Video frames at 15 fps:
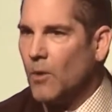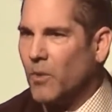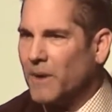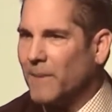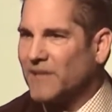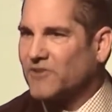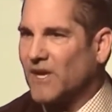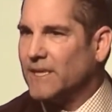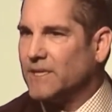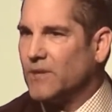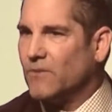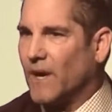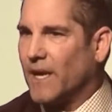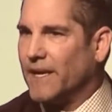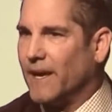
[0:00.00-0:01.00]
What am I trying to
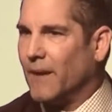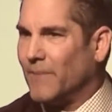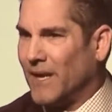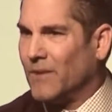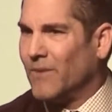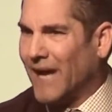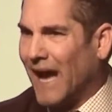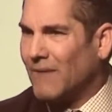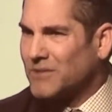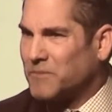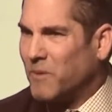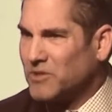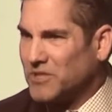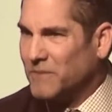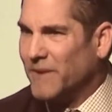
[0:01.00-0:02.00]
do right now? By the way, I was
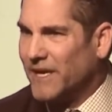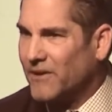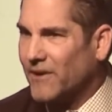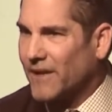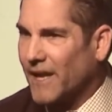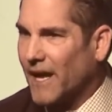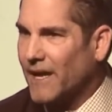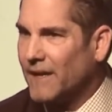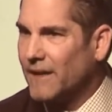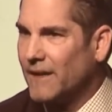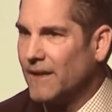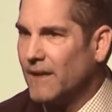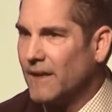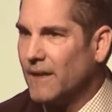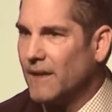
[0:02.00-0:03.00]
supposed to be here
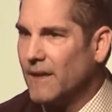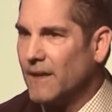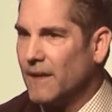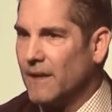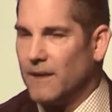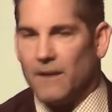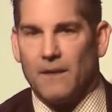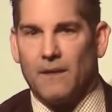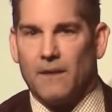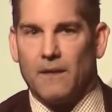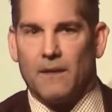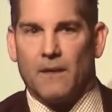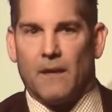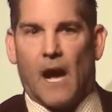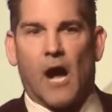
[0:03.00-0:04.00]

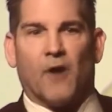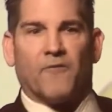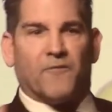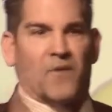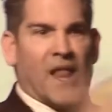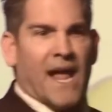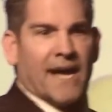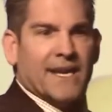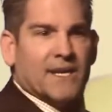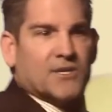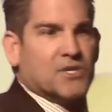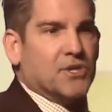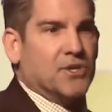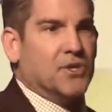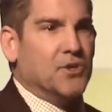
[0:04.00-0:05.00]
tomorrow. I'll fly
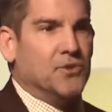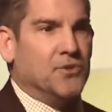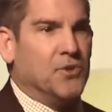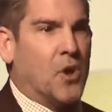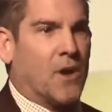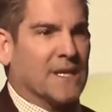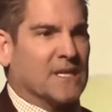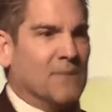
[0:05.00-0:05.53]
into New York